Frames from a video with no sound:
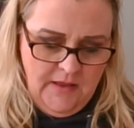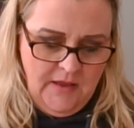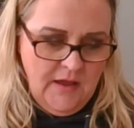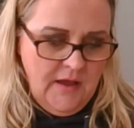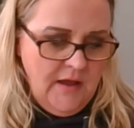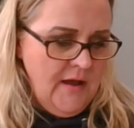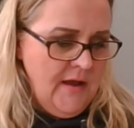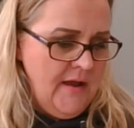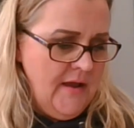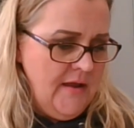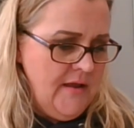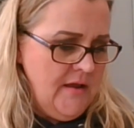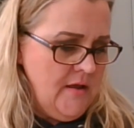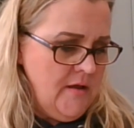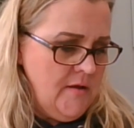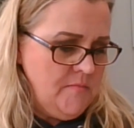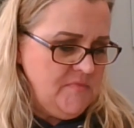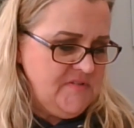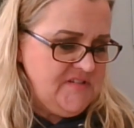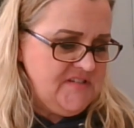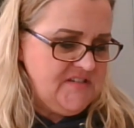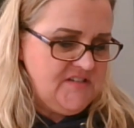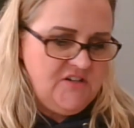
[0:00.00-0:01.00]
I
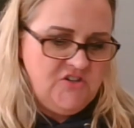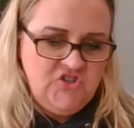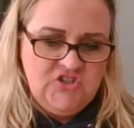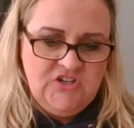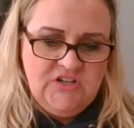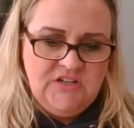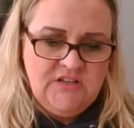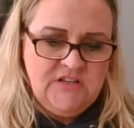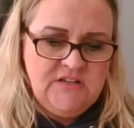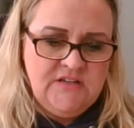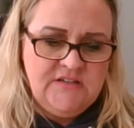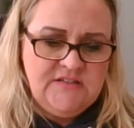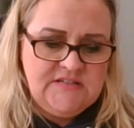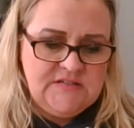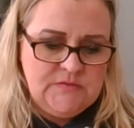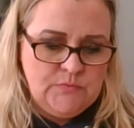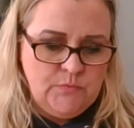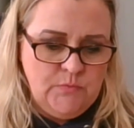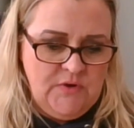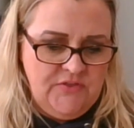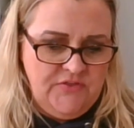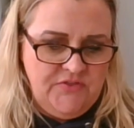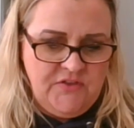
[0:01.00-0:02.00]
am stitching this
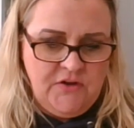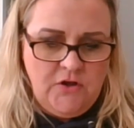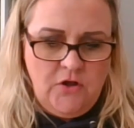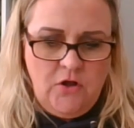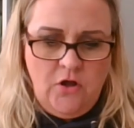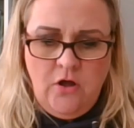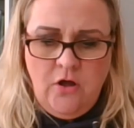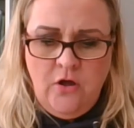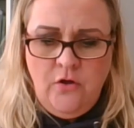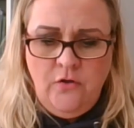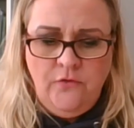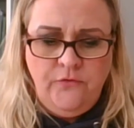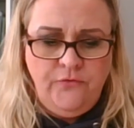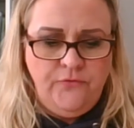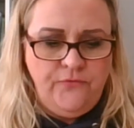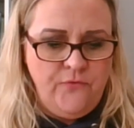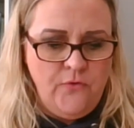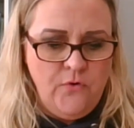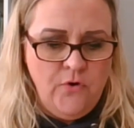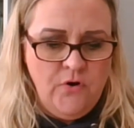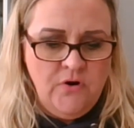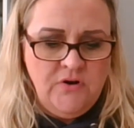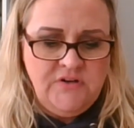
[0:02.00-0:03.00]
with the called
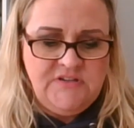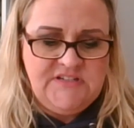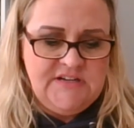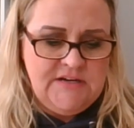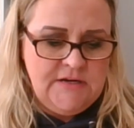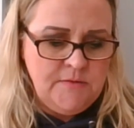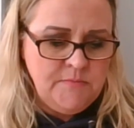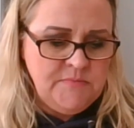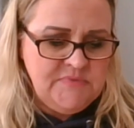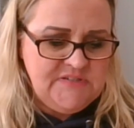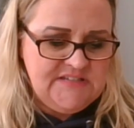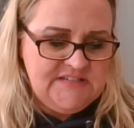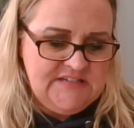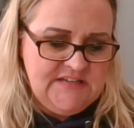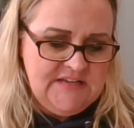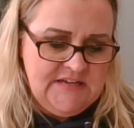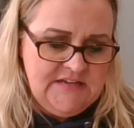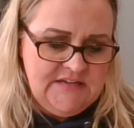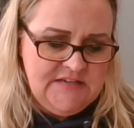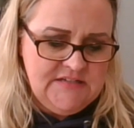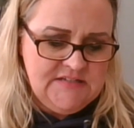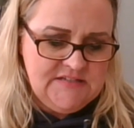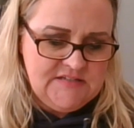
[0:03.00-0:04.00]
for
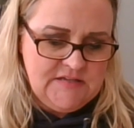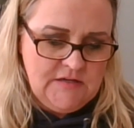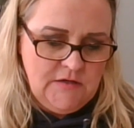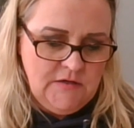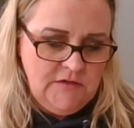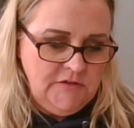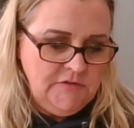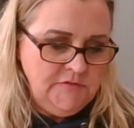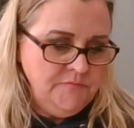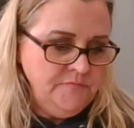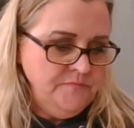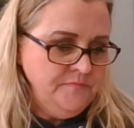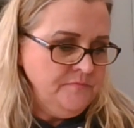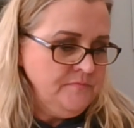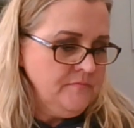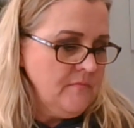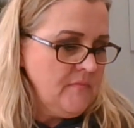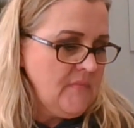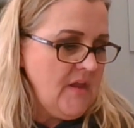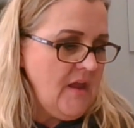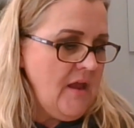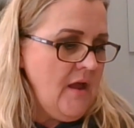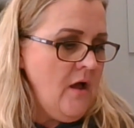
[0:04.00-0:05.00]
DMCs
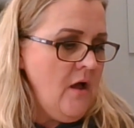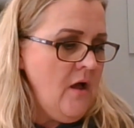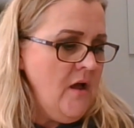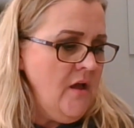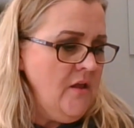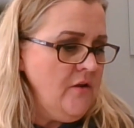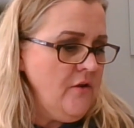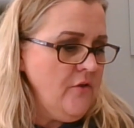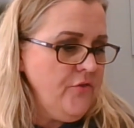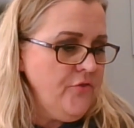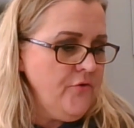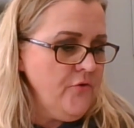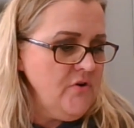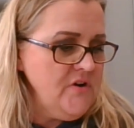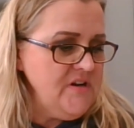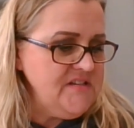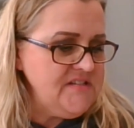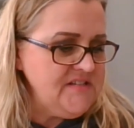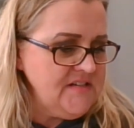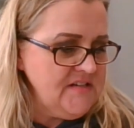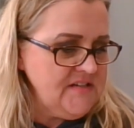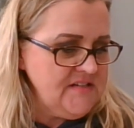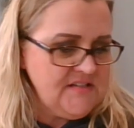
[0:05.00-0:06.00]
on
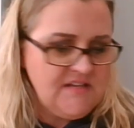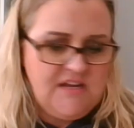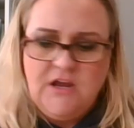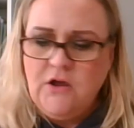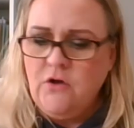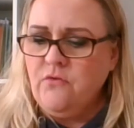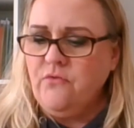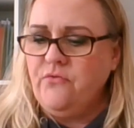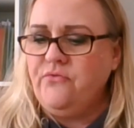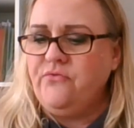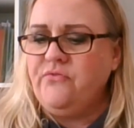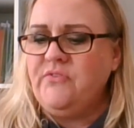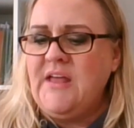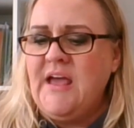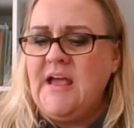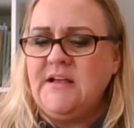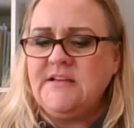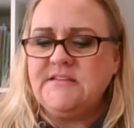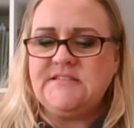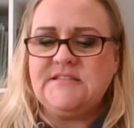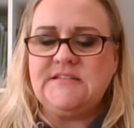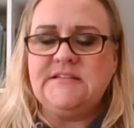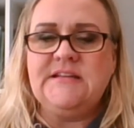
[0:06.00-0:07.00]
36 count
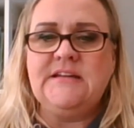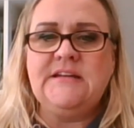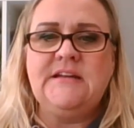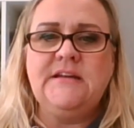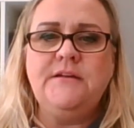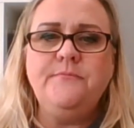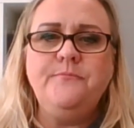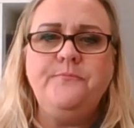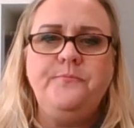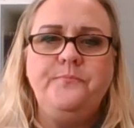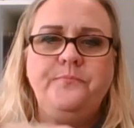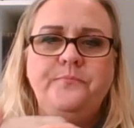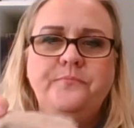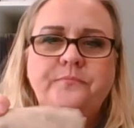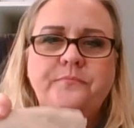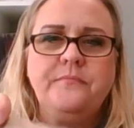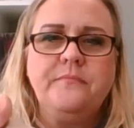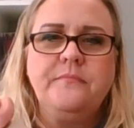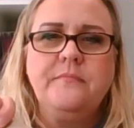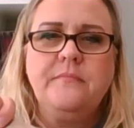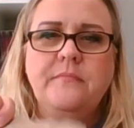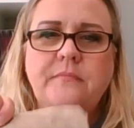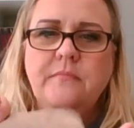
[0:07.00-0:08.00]
flax linen.
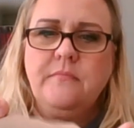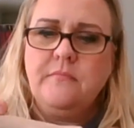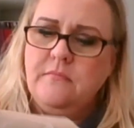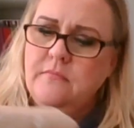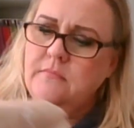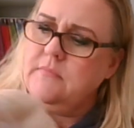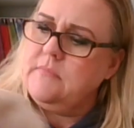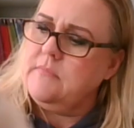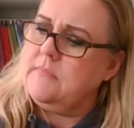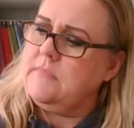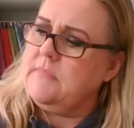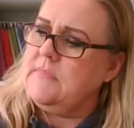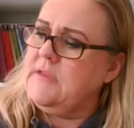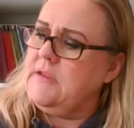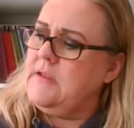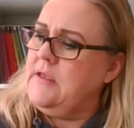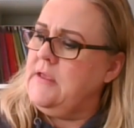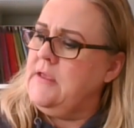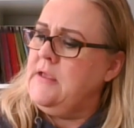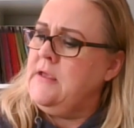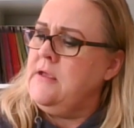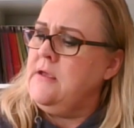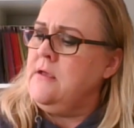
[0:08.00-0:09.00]

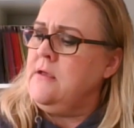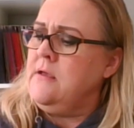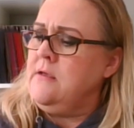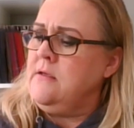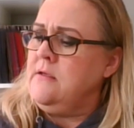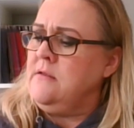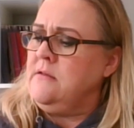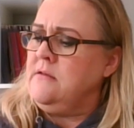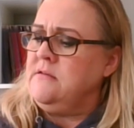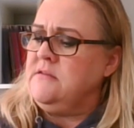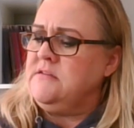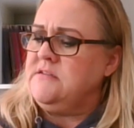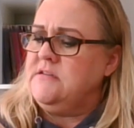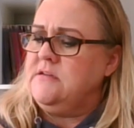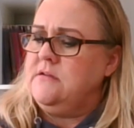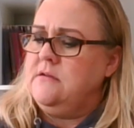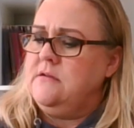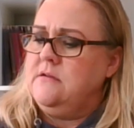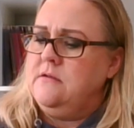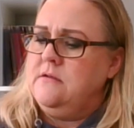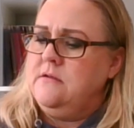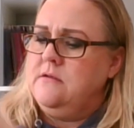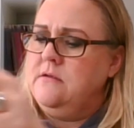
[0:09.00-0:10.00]
And
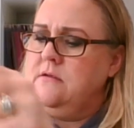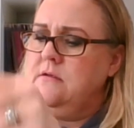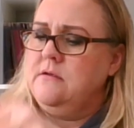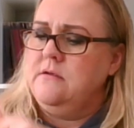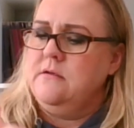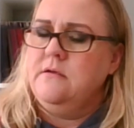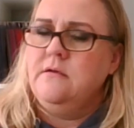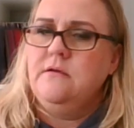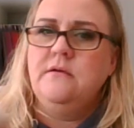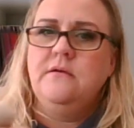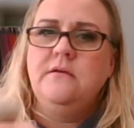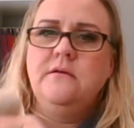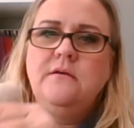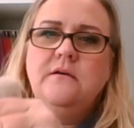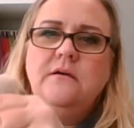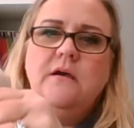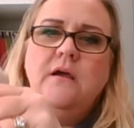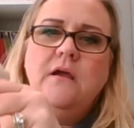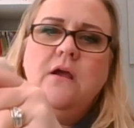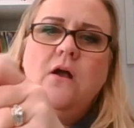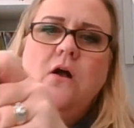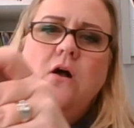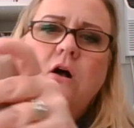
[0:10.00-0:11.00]

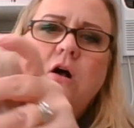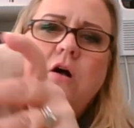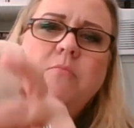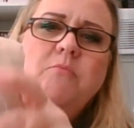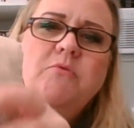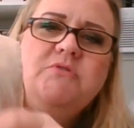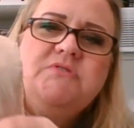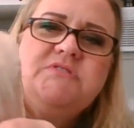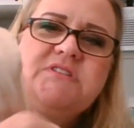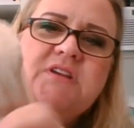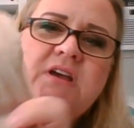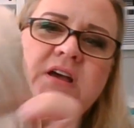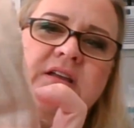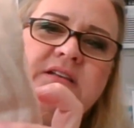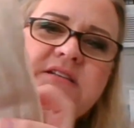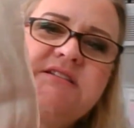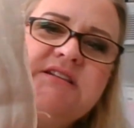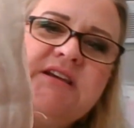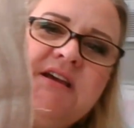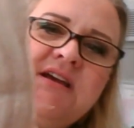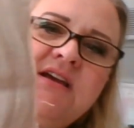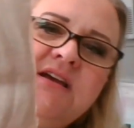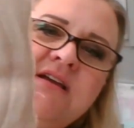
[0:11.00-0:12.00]
I almost got
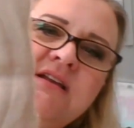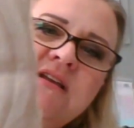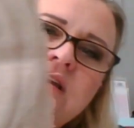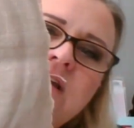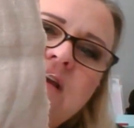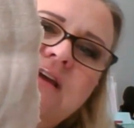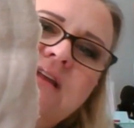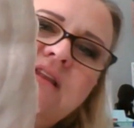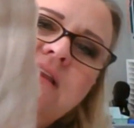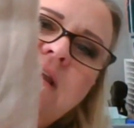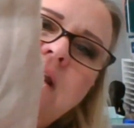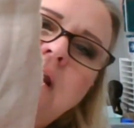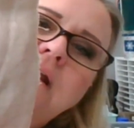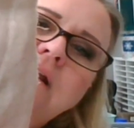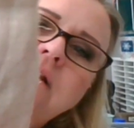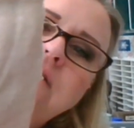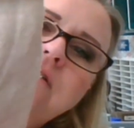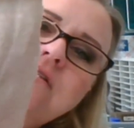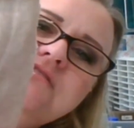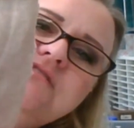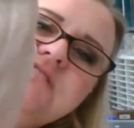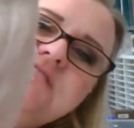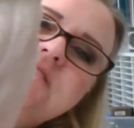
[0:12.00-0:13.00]
done, and then I
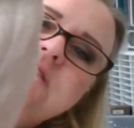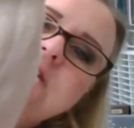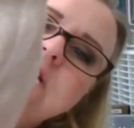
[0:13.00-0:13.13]
looked at the